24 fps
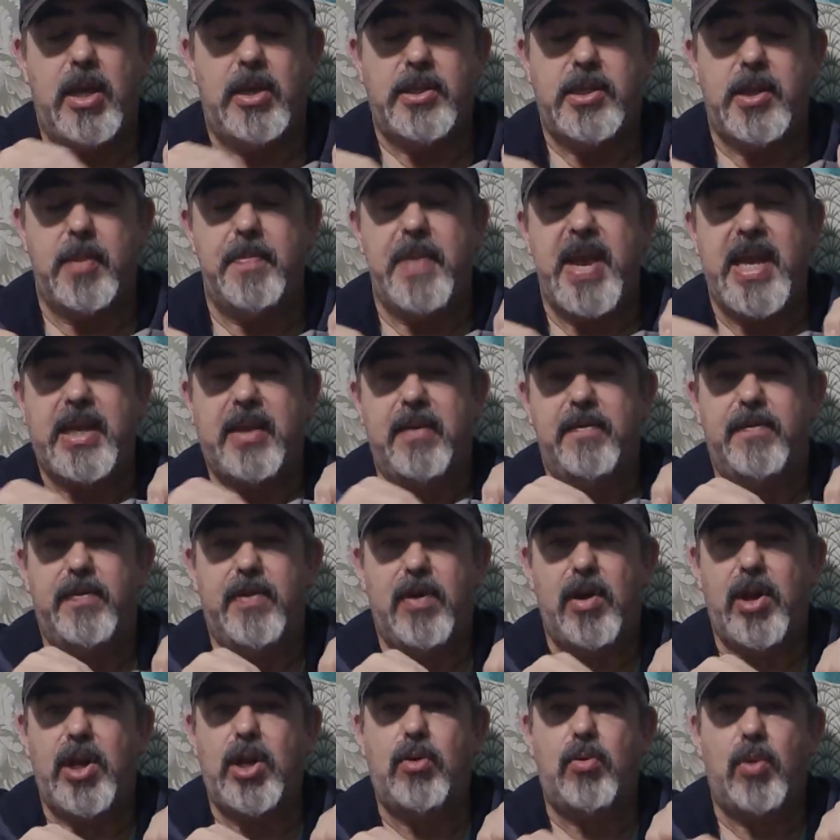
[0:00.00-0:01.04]
to make it
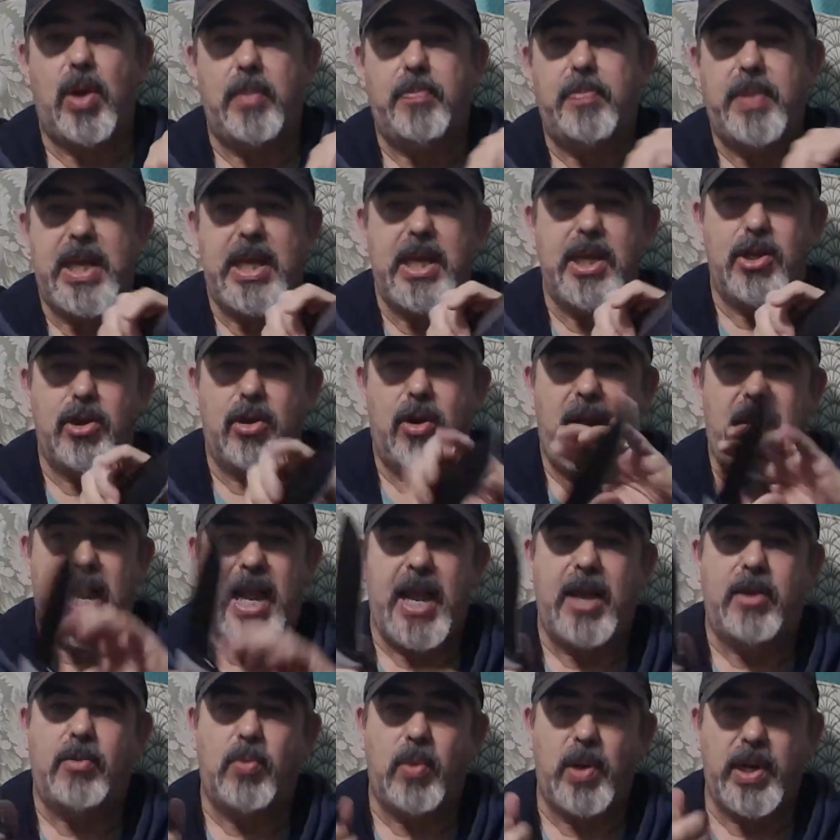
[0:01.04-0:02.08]
very grippy in your
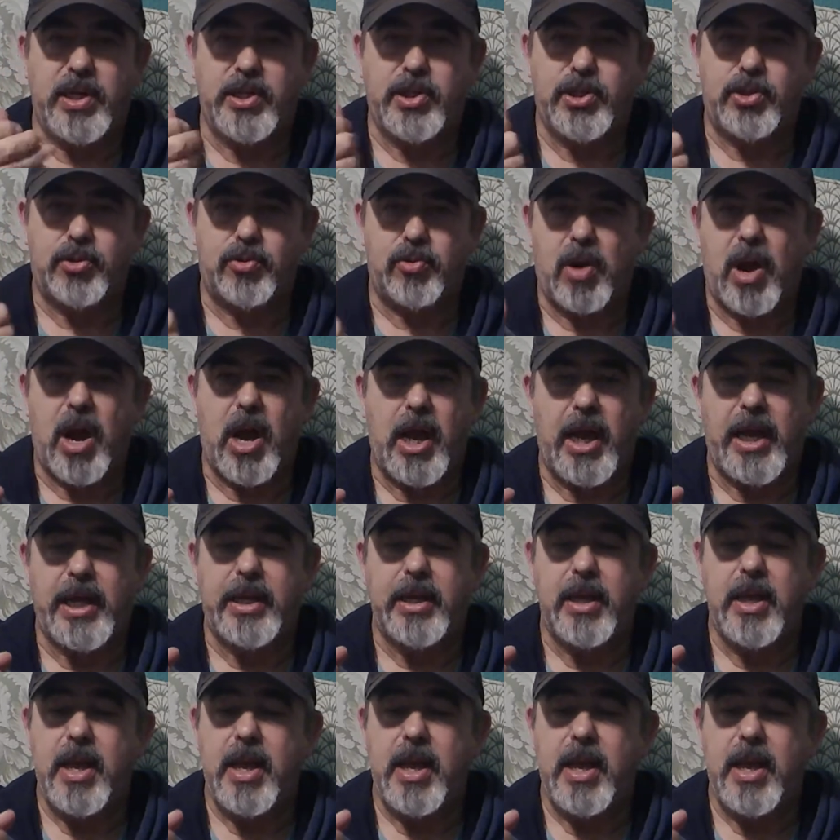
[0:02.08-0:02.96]
hand when it's dry.